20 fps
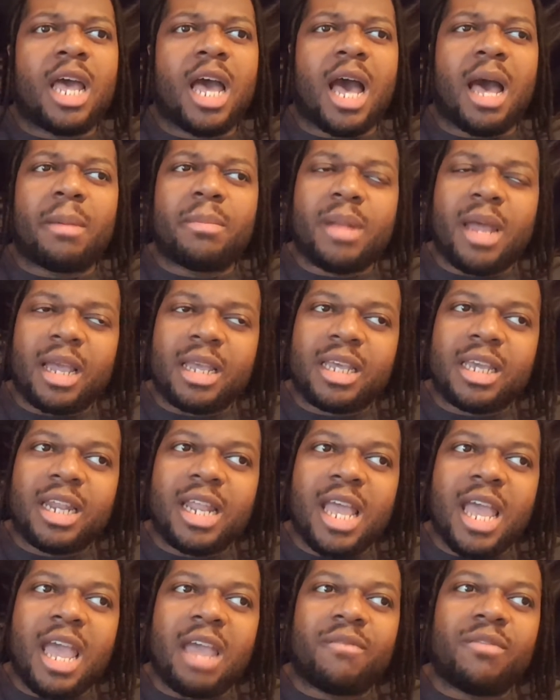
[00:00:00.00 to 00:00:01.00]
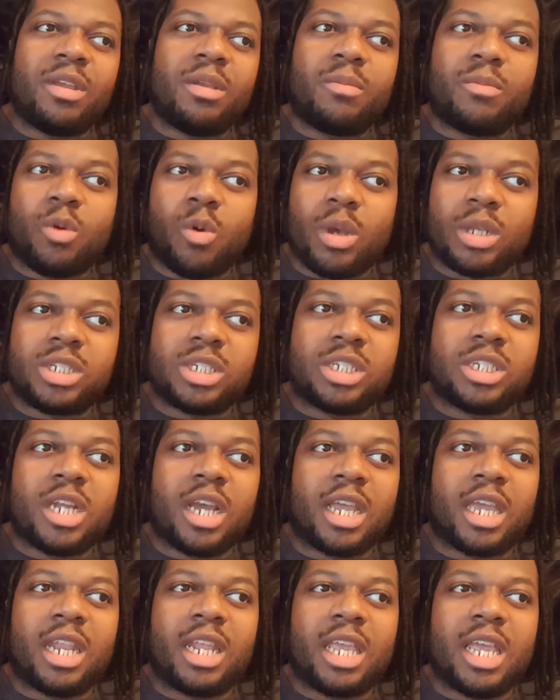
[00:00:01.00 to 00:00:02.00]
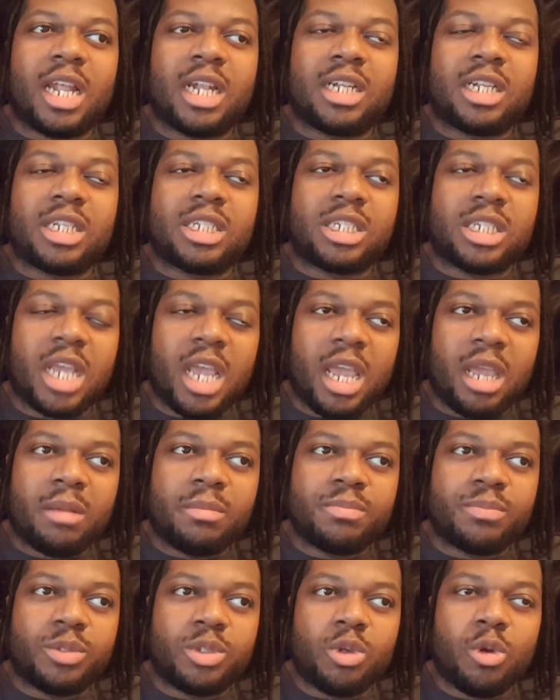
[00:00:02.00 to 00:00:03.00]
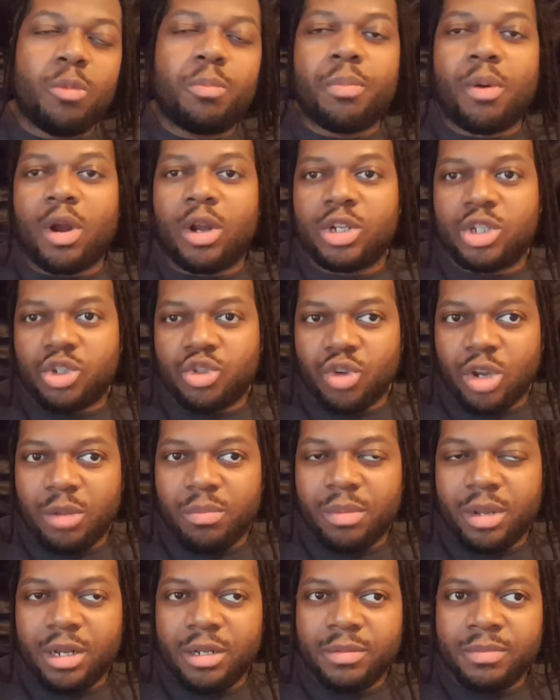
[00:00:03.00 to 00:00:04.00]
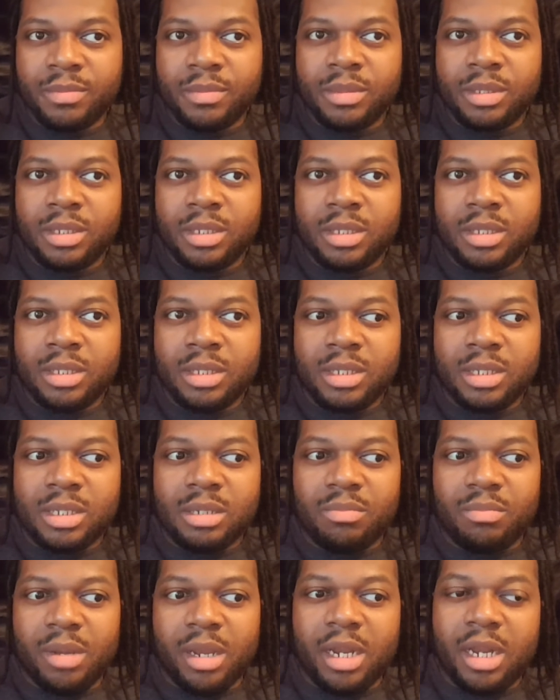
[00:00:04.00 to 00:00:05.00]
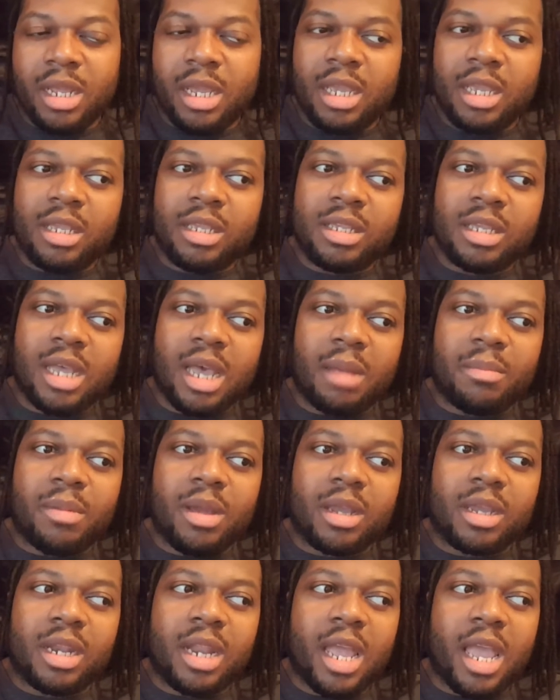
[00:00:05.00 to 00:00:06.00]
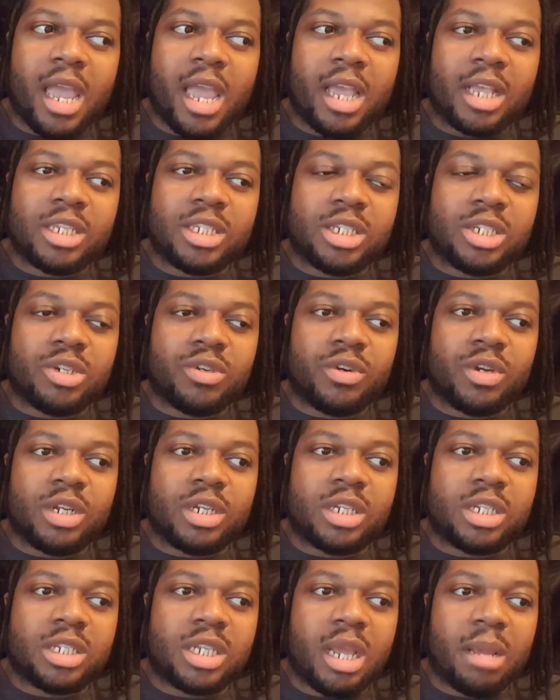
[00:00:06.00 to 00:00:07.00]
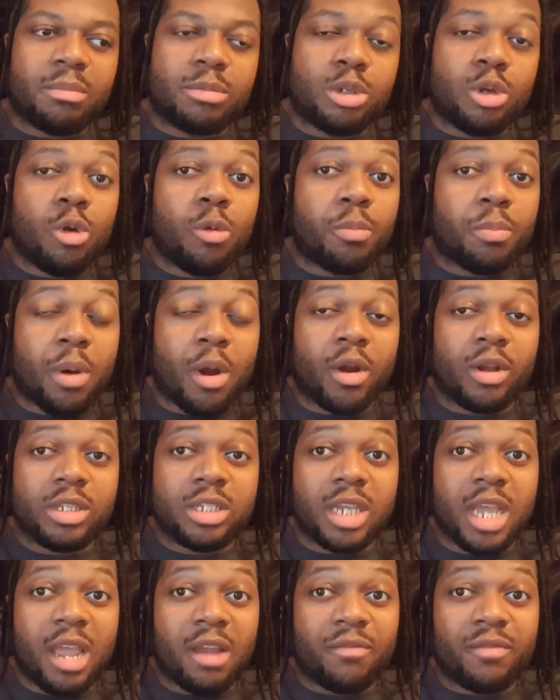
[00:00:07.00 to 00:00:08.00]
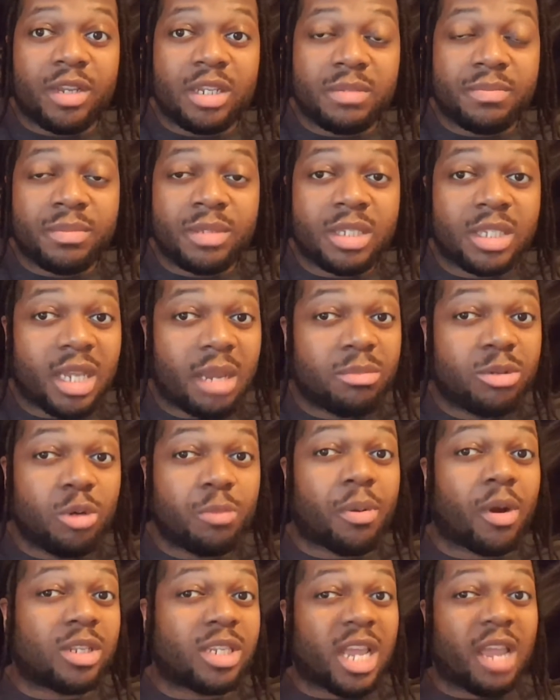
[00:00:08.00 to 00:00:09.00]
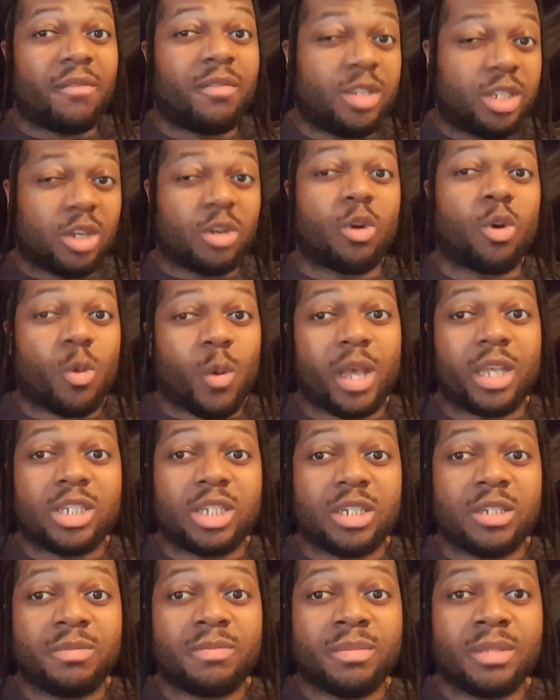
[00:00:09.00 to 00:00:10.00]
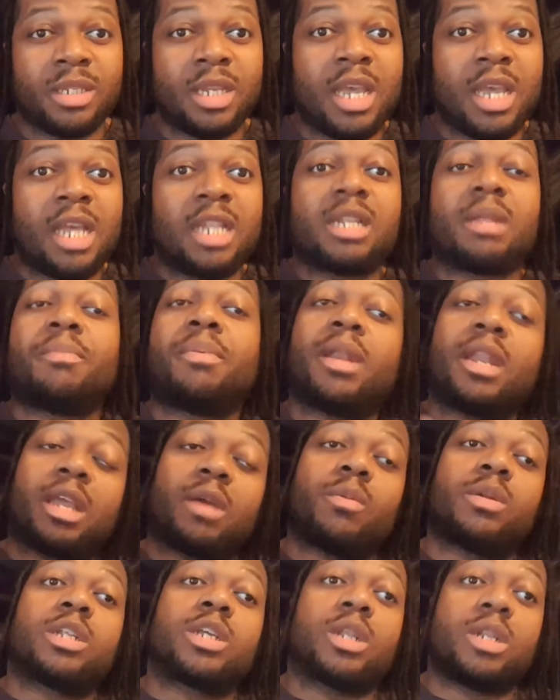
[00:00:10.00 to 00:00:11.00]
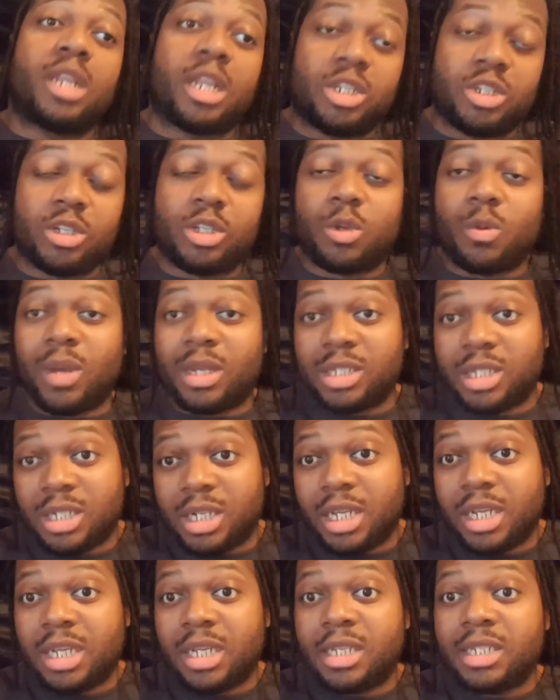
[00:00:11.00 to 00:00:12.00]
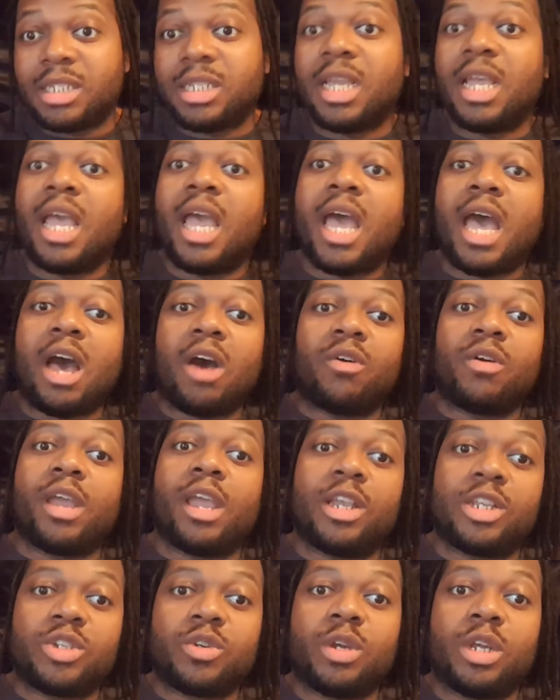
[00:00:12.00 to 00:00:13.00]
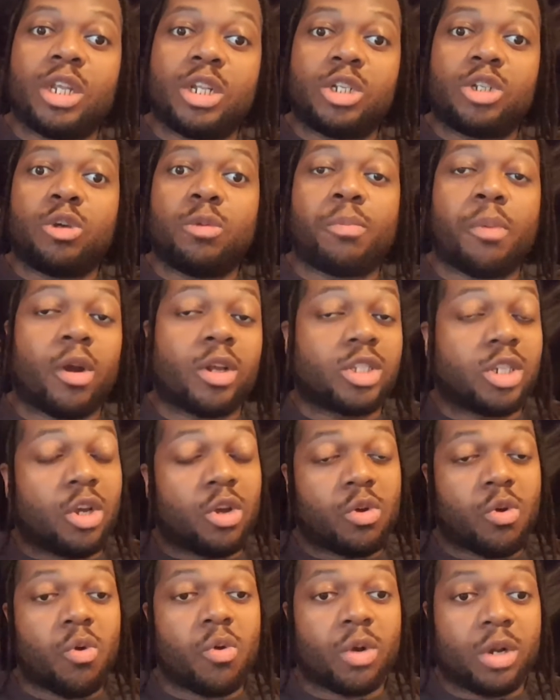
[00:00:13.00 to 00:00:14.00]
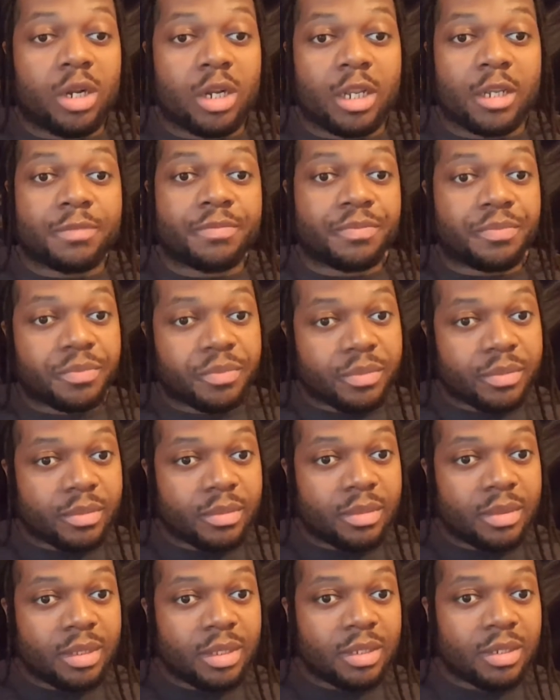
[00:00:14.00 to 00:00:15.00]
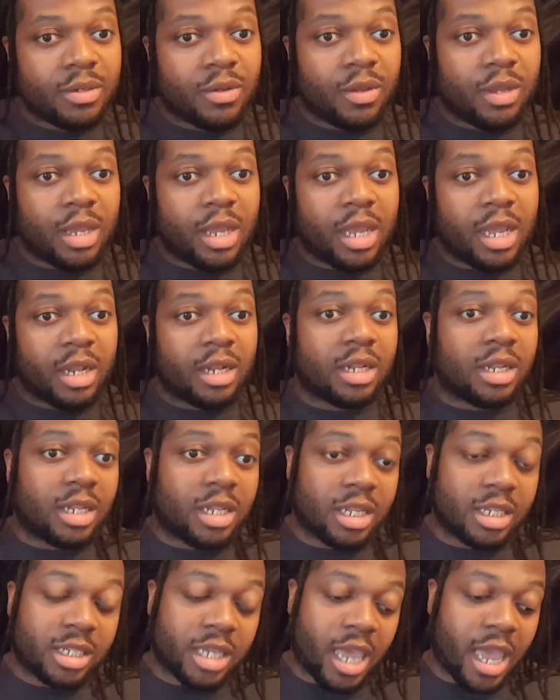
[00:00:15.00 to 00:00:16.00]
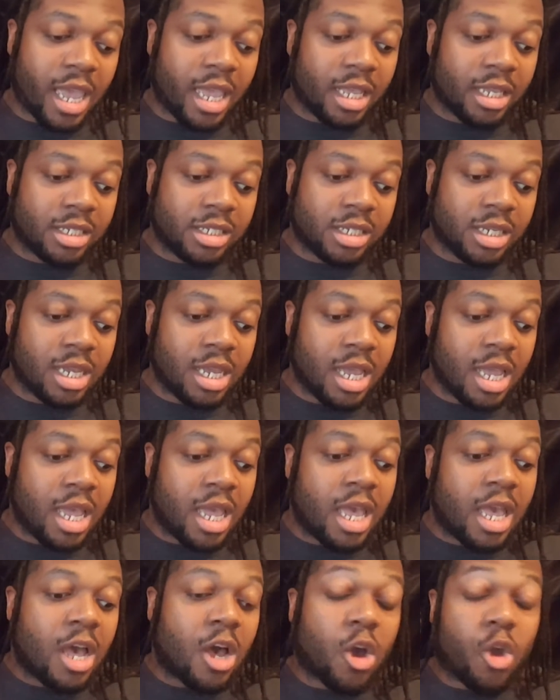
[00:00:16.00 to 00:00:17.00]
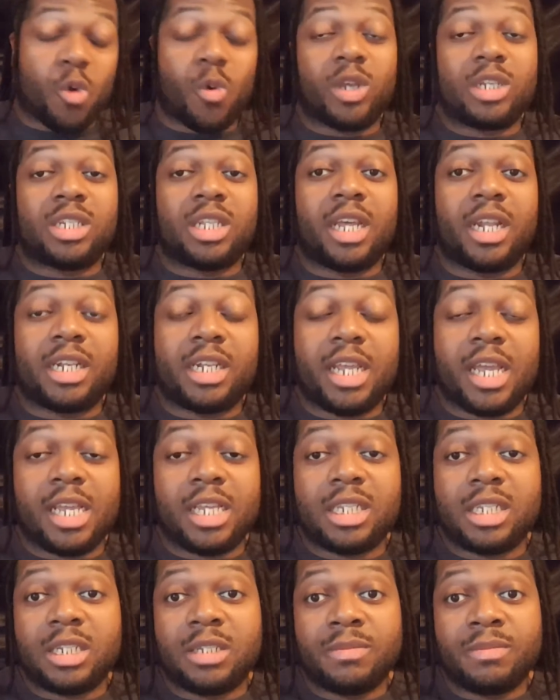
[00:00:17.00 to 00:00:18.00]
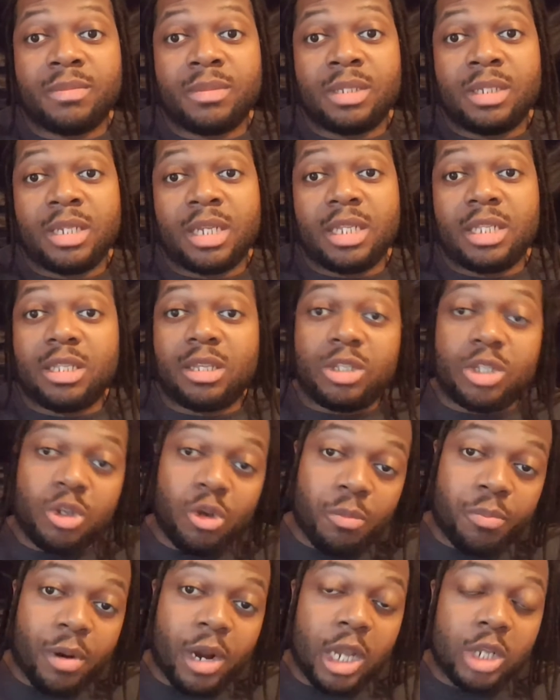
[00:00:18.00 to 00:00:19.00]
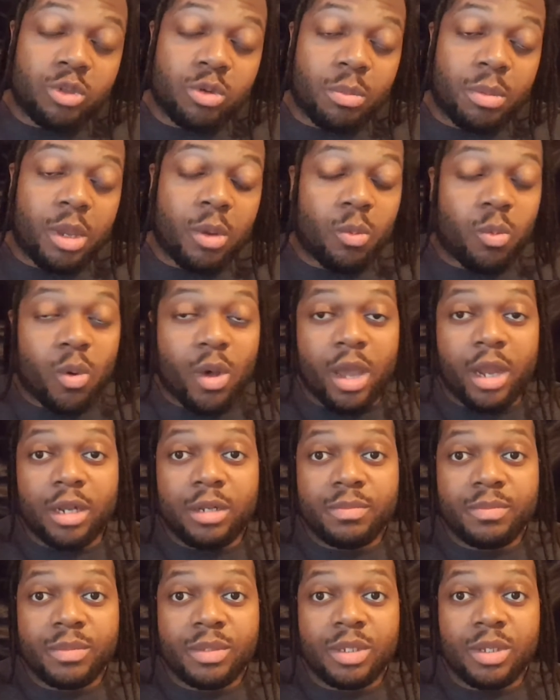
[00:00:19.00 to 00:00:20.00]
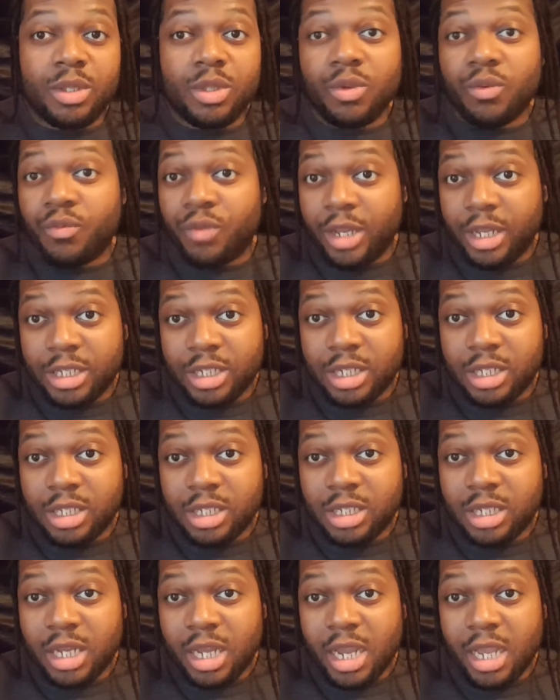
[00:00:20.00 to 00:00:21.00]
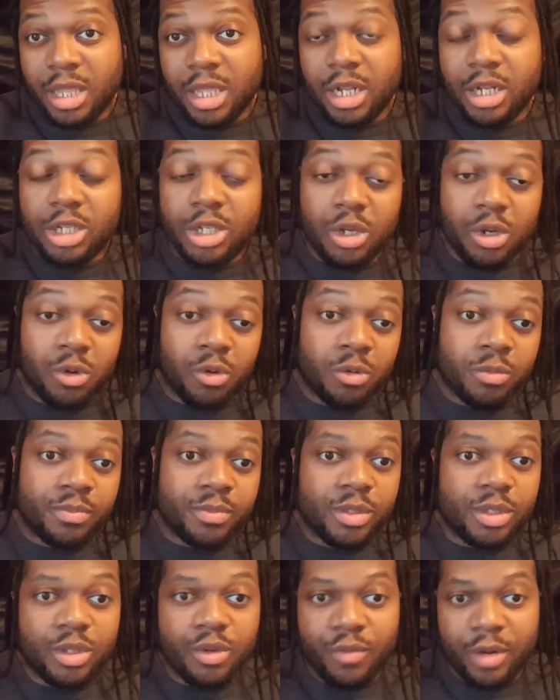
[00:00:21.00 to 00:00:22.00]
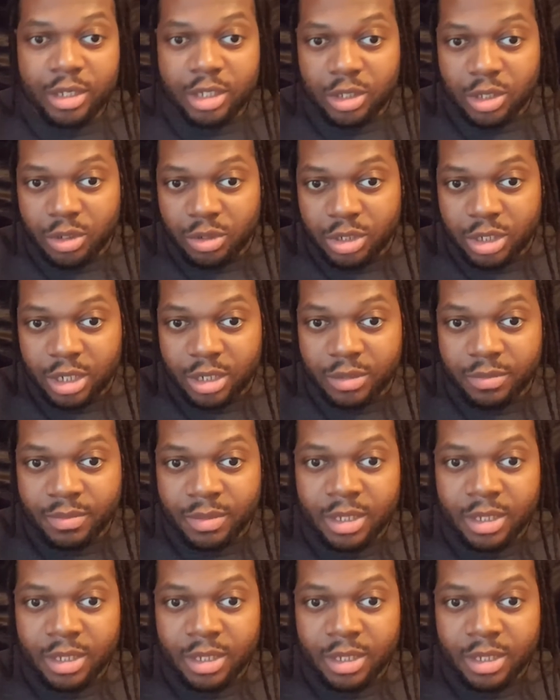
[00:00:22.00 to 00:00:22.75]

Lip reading: Every question is not gonna get the same two-part treatment, meaning I'm not gonna answer it the same two parts every single question. Depending on what the nature of the question is, I'll answer it in two parts accordingly. In this case, a question like this, the two parts will be one, the reasons, and then two, the resolution.